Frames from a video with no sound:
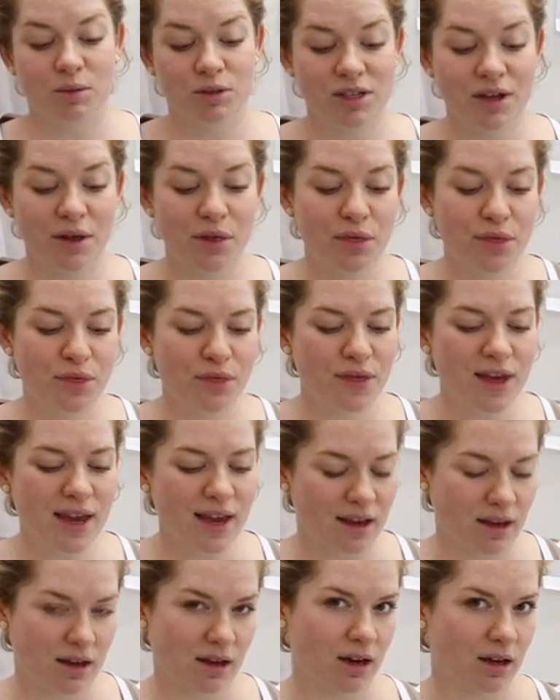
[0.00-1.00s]
What I
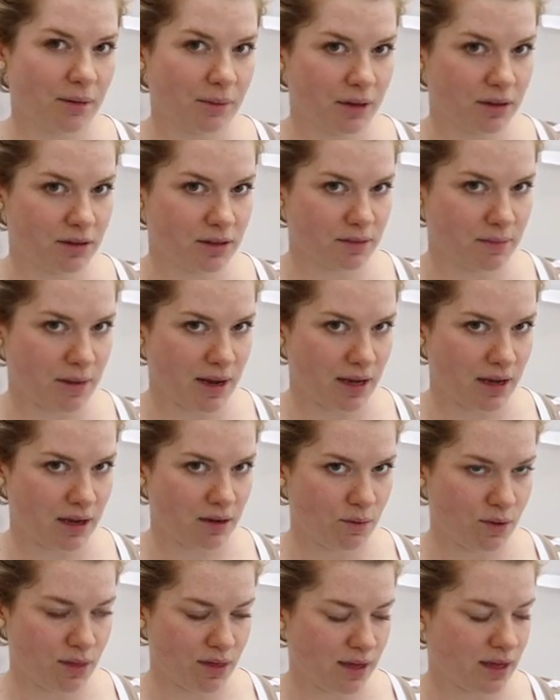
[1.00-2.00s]
think I'm going to
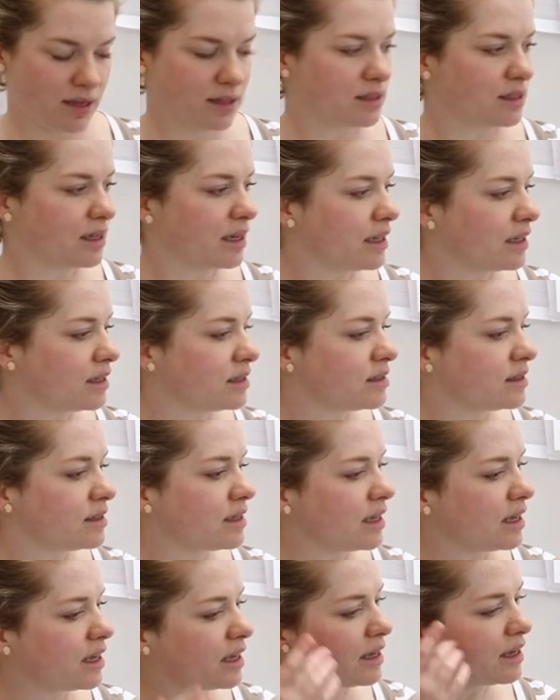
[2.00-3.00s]
make with this is
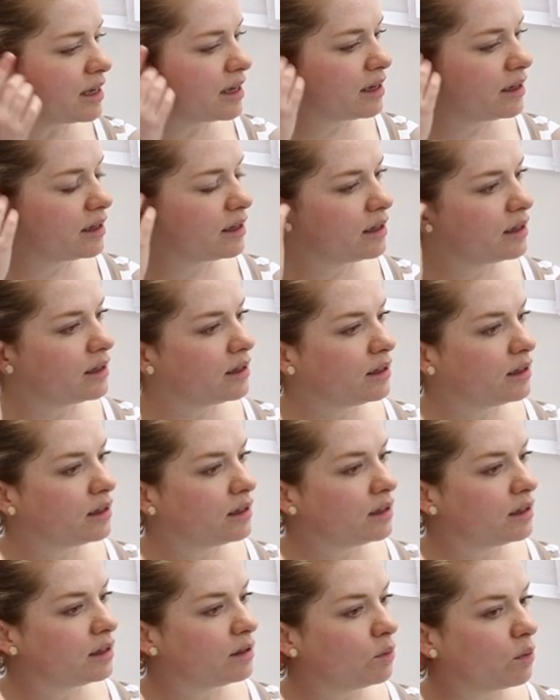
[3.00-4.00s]

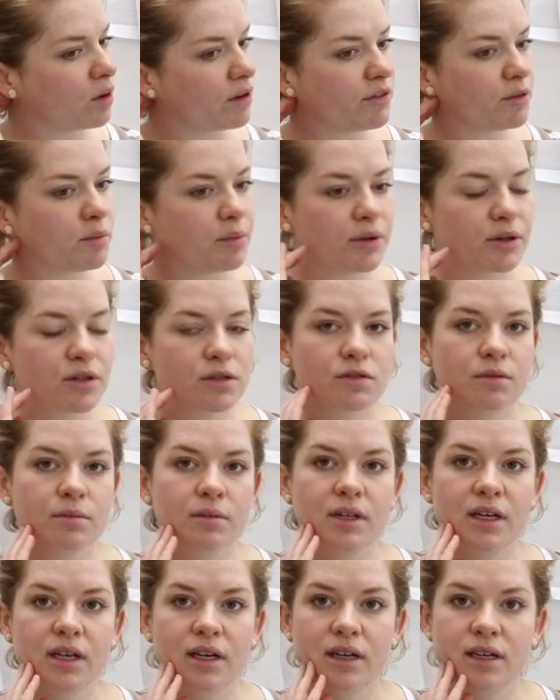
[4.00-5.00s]
one of the books
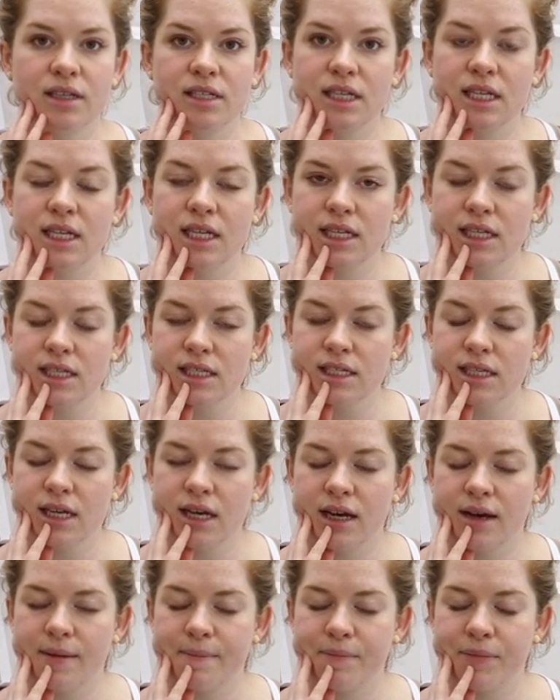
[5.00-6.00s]
from Gertie's
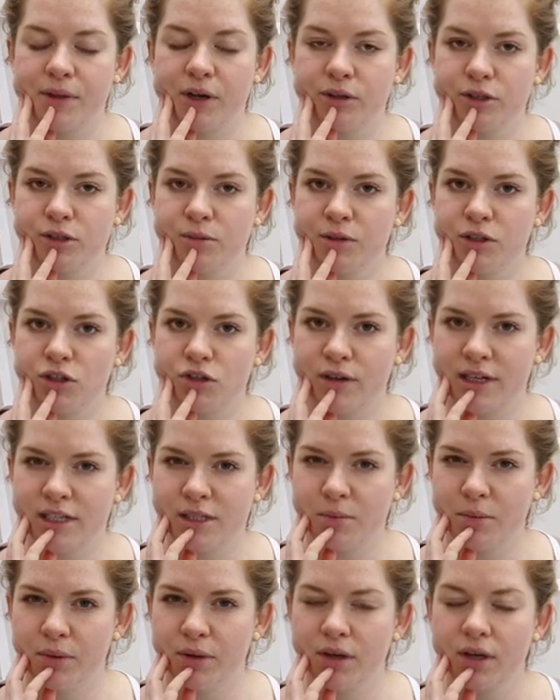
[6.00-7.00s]
Ultimate
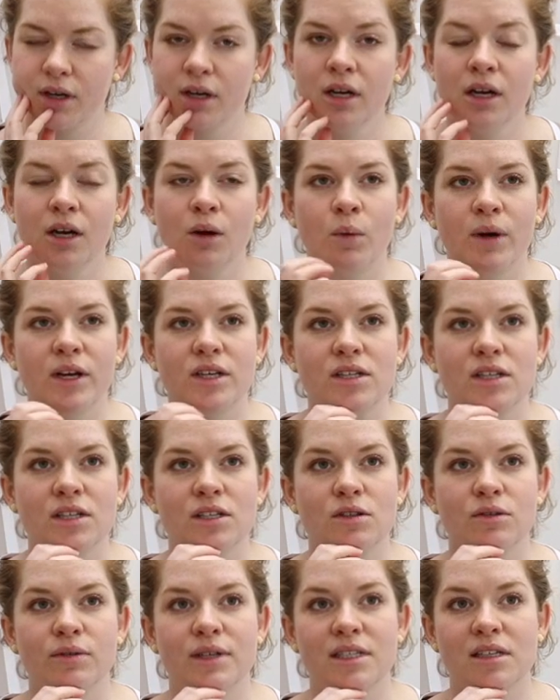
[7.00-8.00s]
Dress Book, which
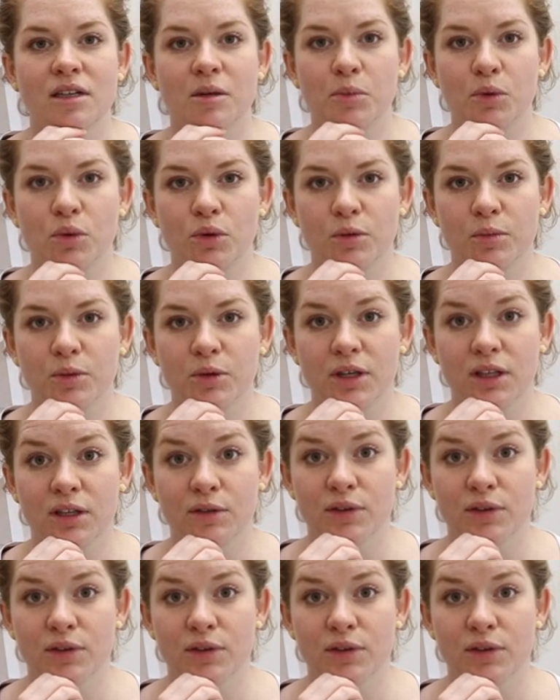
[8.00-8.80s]
is the reason I bought the book in the